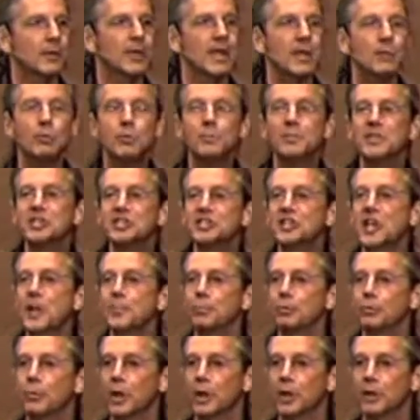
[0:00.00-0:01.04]
he would be
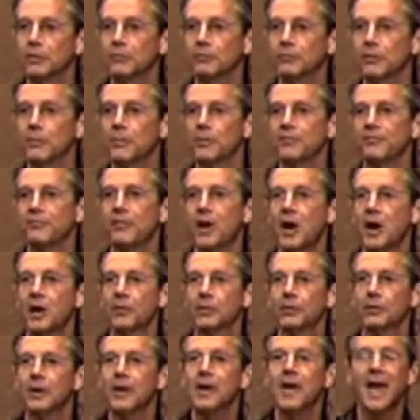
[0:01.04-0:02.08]
separated from the
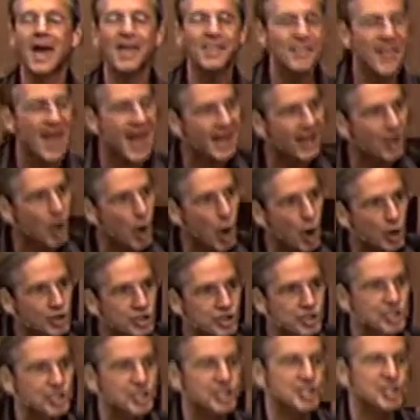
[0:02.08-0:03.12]
Father. And that
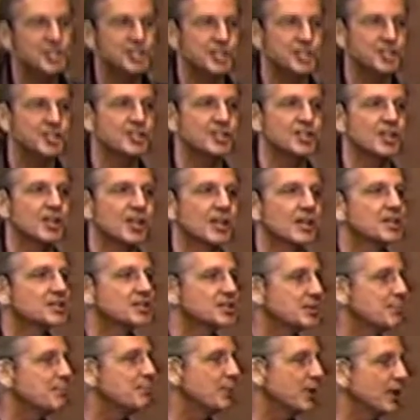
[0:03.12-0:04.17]
caused Jesus
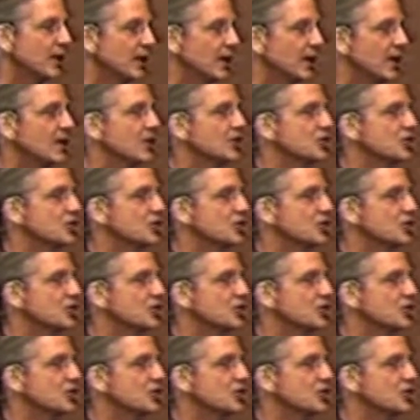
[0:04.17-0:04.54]
to be